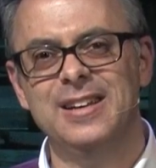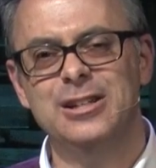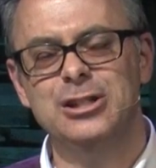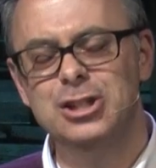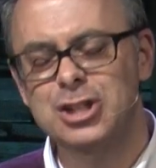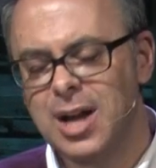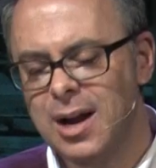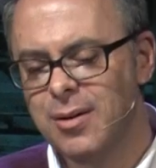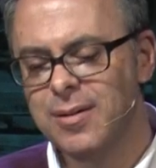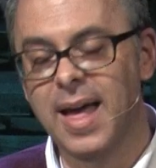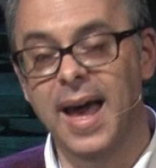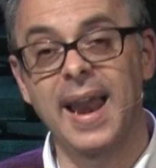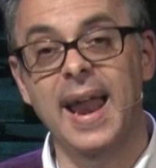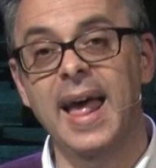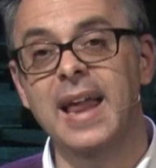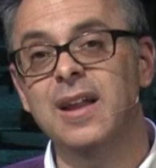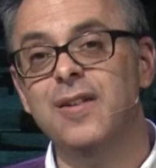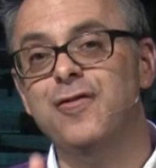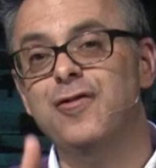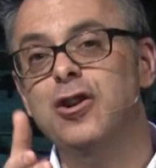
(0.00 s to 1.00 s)
Share that.
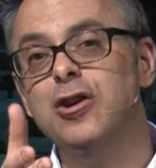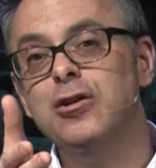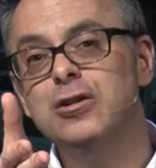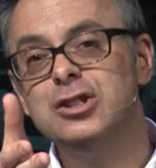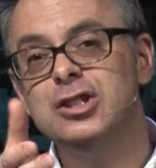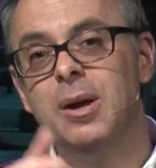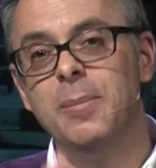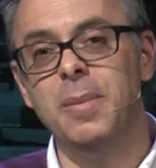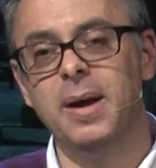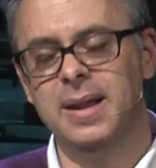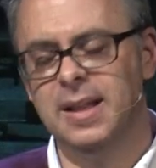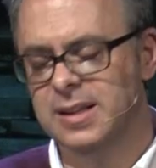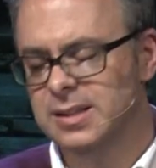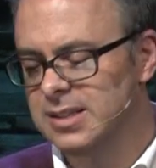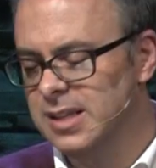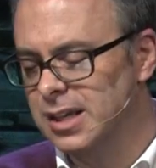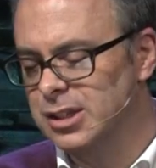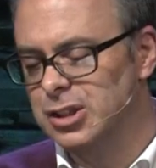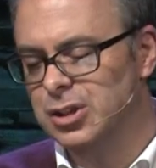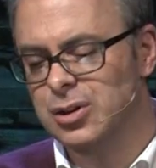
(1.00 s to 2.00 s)
And if you're somebody that
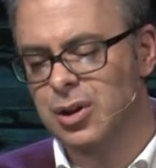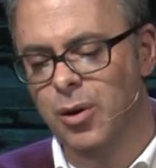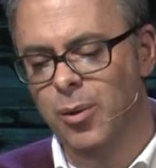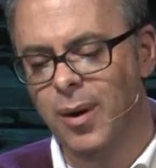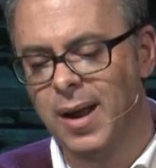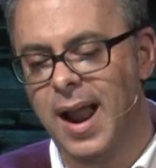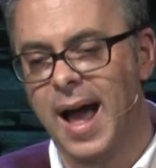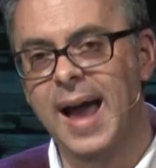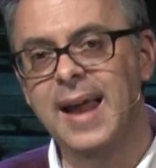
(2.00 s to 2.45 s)
says, you know what,